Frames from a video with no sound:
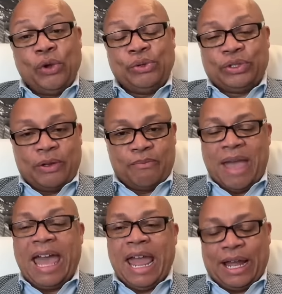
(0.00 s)
are those
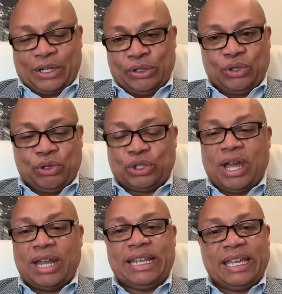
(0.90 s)
bad actors who are
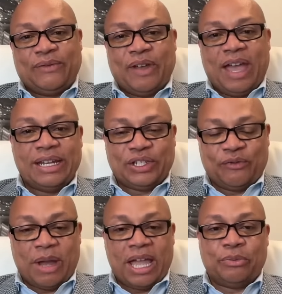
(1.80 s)
trying to take
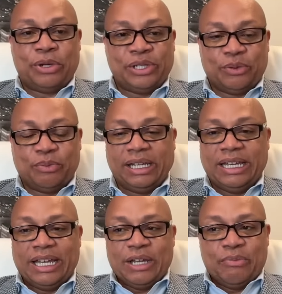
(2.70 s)
advantage of my
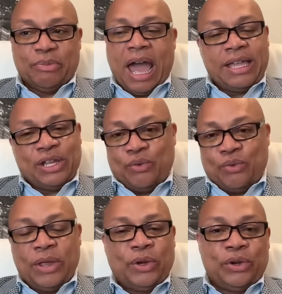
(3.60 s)
imprisonment. But I, you know,
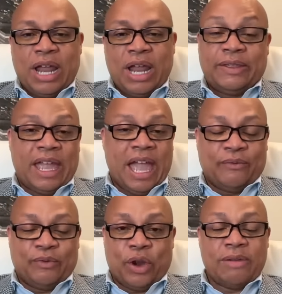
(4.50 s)
whether or not they
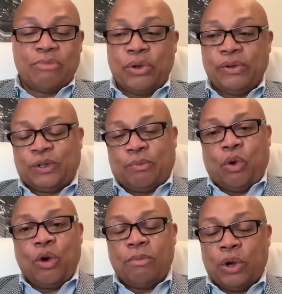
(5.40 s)
have great motives or
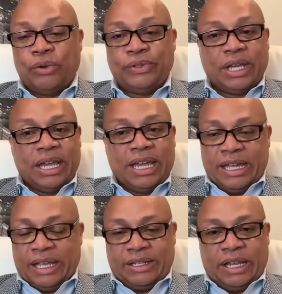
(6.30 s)
poor motives,
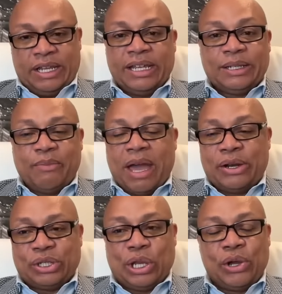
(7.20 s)
it doesn't
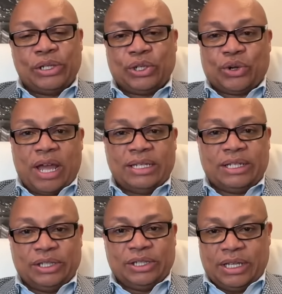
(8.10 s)
matter so long as
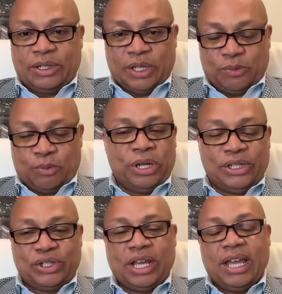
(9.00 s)
Christ is
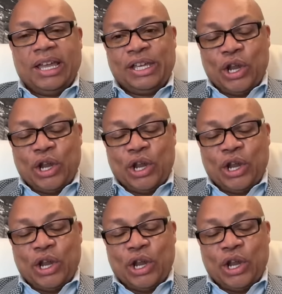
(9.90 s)
preached,